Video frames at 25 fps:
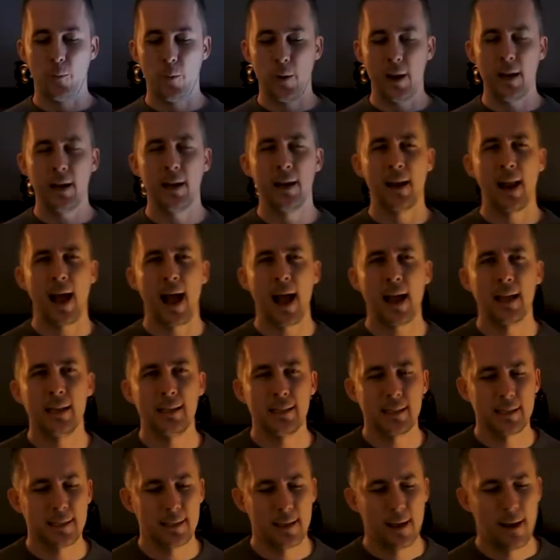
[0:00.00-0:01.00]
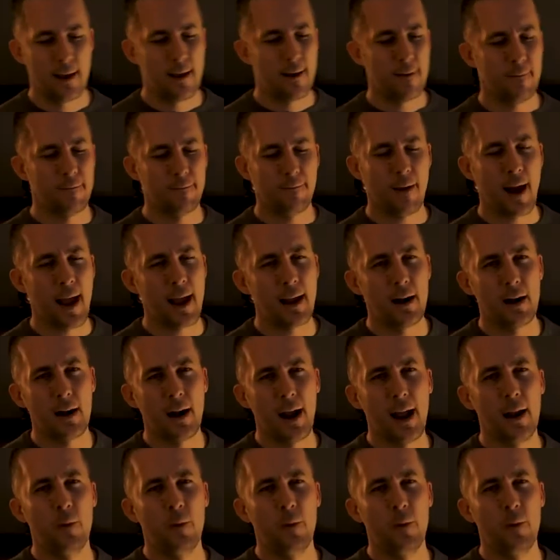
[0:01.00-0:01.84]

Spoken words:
really nice fire,